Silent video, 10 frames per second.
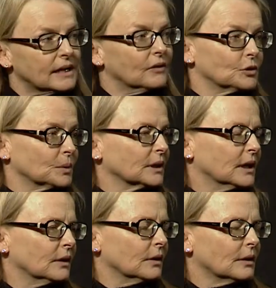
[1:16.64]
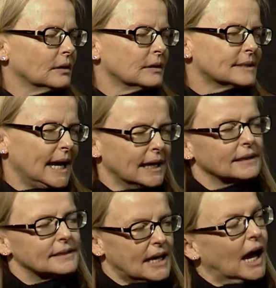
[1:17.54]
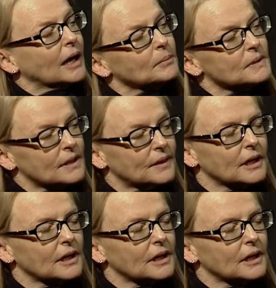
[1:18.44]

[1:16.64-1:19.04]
never really taken the time to think